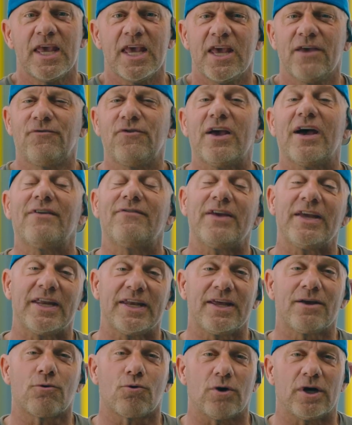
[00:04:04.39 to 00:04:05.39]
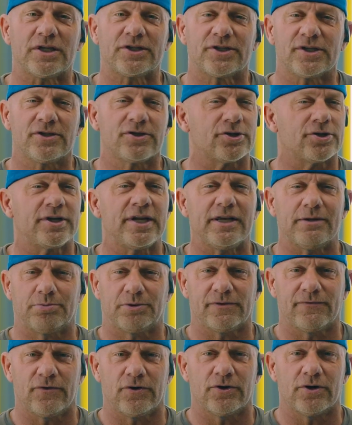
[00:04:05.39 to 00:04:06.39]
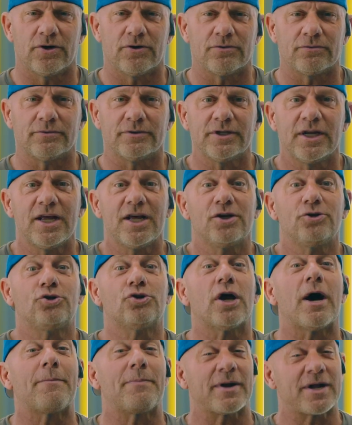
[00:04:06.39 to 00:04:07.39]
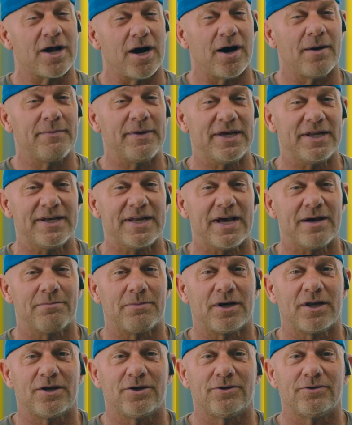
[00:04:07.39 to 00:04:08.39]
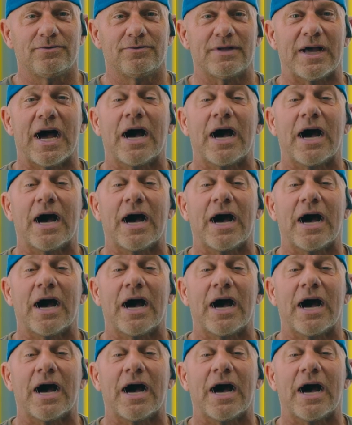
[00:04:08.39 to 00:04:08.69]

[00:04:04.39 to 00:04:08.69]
If you have any questions or tips of your own, drop a comment down below.